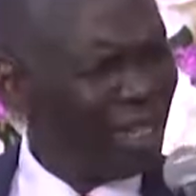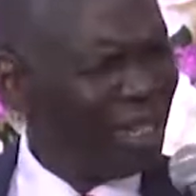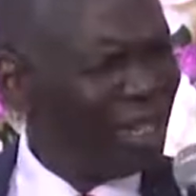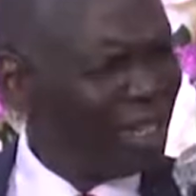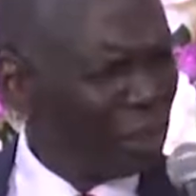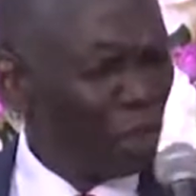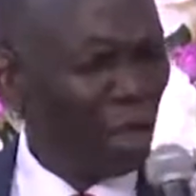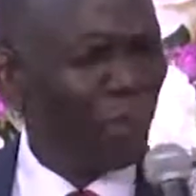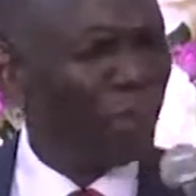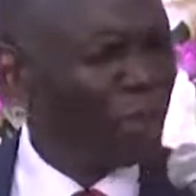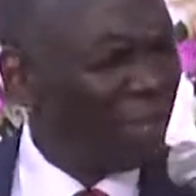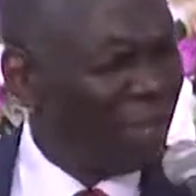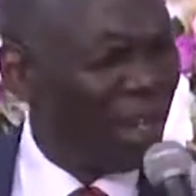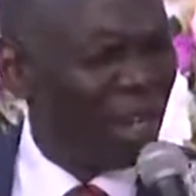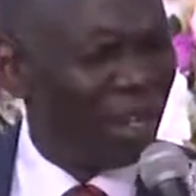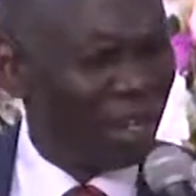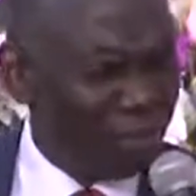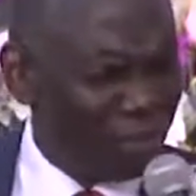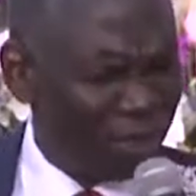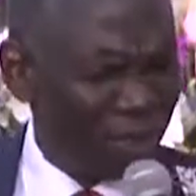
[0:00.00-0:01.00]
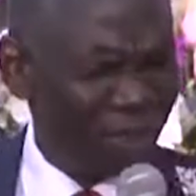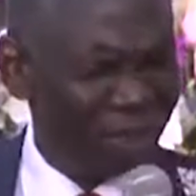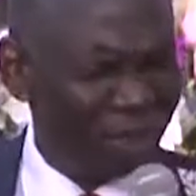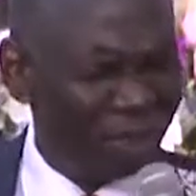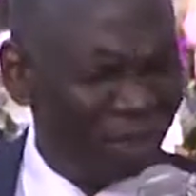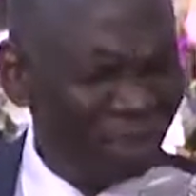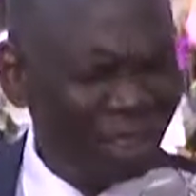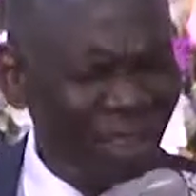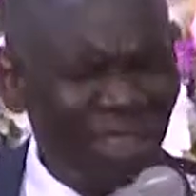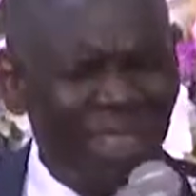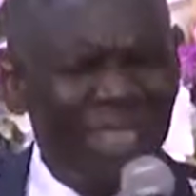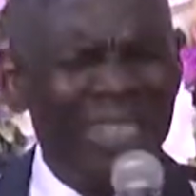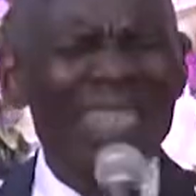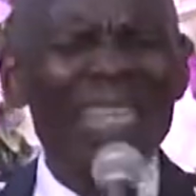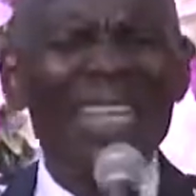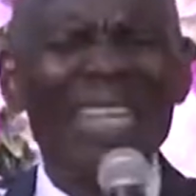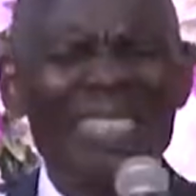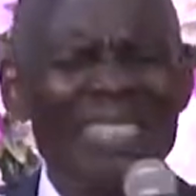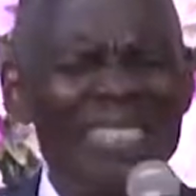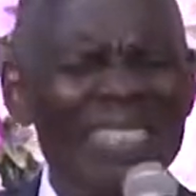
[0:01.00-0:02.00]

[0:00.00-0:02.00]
Is somebody hearing me?